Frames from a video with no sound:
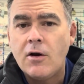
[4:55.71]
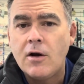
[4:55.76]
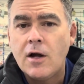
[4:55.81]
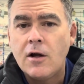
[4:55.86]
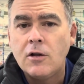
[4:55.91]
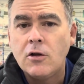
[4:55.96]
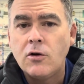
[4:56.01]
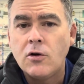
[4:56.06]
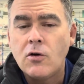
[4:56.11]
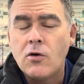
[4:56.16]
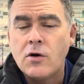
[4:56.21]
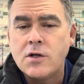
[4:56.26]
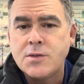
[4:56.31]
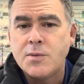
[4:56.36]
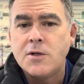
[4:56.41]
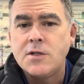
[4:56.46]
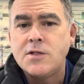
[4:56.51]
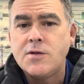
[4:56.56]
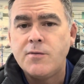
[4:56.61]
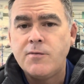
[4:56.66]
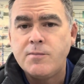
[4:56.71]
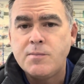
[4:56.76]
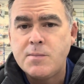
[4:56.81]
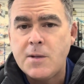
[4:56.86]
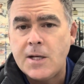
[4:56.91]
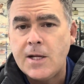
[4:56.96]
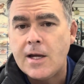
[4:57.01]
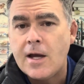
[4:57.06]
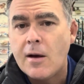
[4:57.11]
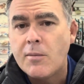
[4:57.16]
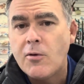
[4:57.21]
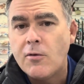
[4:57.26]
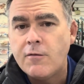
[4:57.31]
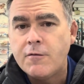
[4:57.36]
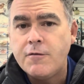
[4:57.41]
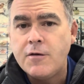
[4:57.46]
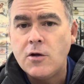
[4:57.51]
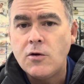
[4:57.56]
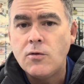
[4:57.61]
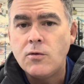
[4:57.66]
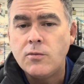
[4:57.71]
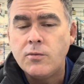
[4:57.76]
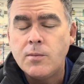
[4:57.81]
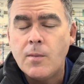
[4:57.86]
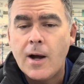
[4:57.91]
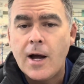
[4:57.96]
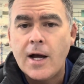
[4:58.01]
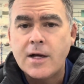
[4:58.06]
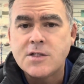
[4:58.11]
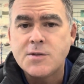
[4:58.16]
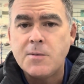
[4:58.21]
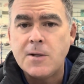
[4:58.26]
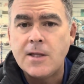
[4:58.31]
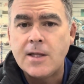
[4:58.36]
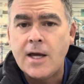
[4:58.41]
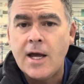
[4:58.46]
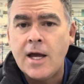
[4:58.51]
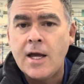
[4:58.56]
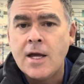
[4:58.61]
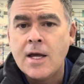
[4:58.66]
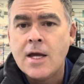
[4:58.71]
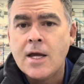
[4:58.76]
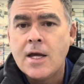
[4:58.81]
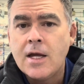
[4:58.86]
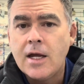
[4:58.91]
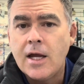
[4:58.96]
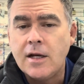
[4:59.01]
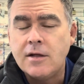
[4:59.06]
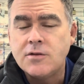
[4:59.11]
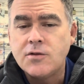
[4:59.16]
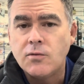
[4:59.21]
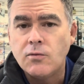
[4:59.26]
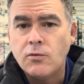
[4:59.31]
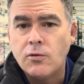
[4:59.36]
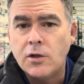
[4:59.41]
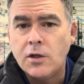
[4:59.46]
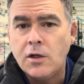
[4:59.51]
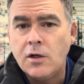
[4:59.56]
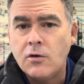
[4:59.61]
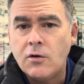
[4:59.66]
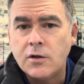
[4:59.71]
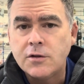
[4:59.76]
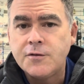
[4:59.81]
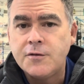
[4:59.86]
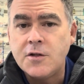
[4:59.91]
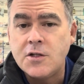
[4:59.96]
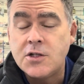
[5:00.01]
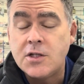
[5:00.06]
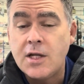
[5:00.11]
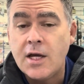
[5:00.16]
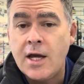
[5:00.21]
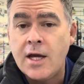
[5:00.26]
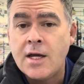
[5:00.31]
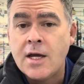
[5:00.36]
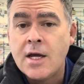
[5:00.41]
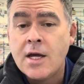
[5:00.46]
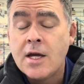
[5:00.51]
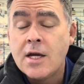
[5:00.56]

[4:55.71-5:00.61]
I know a lot of guys have been spinning up on Fingal Spit there getting some really nice fish there.